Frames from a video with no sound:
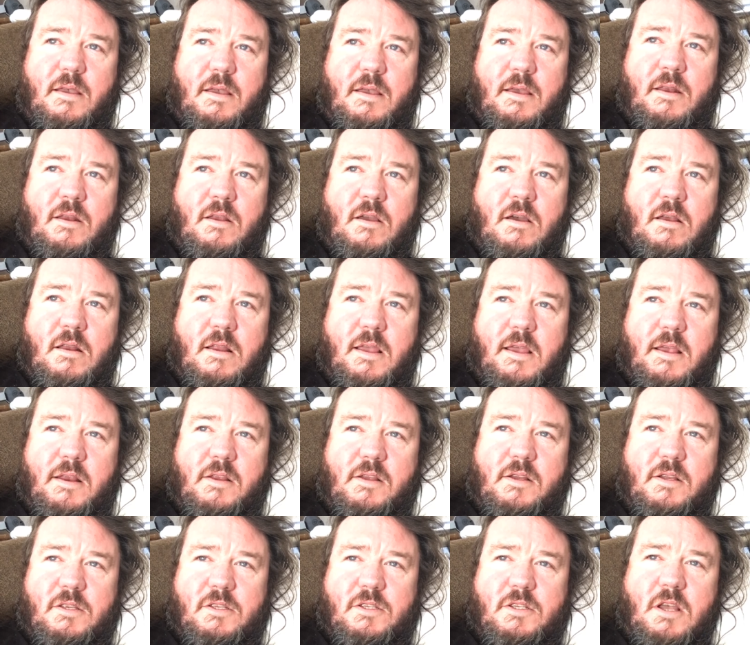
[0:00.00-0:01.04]
Enon had
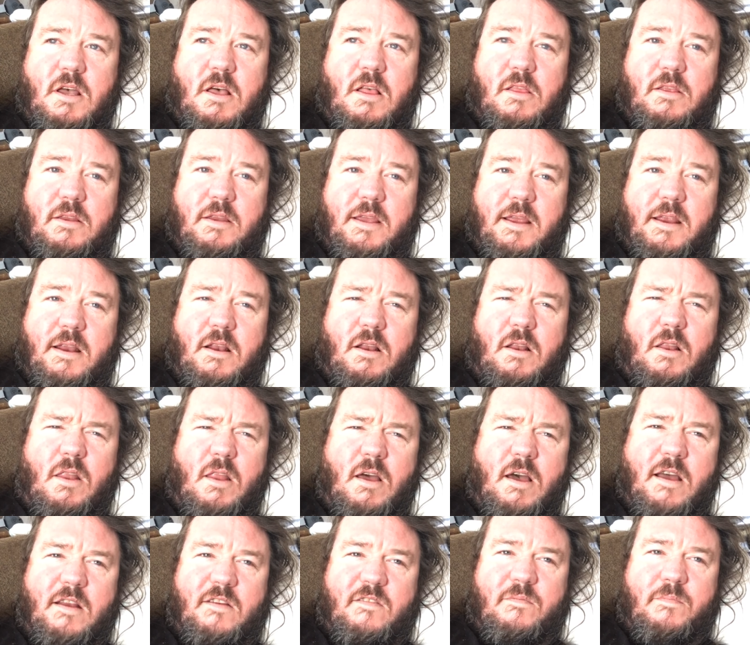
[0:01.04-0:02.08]
consolidated a
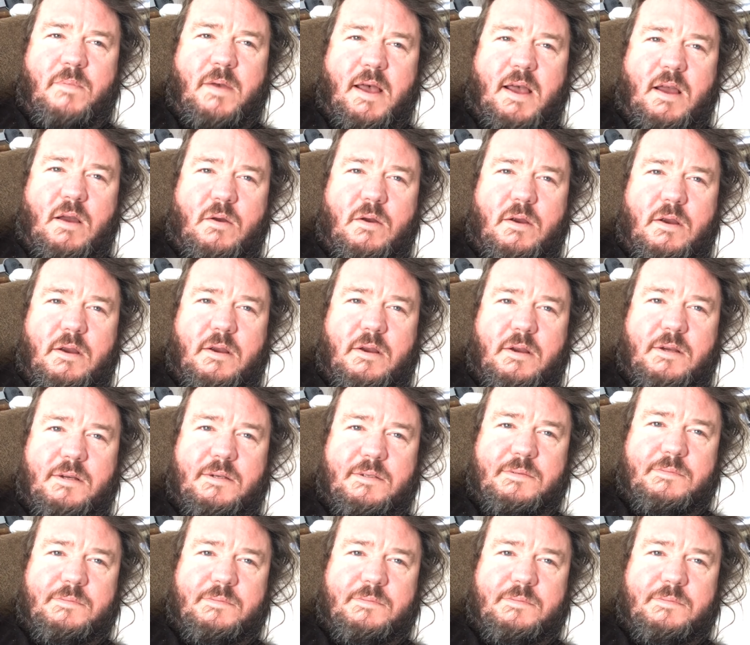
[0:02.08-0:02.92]
lot of power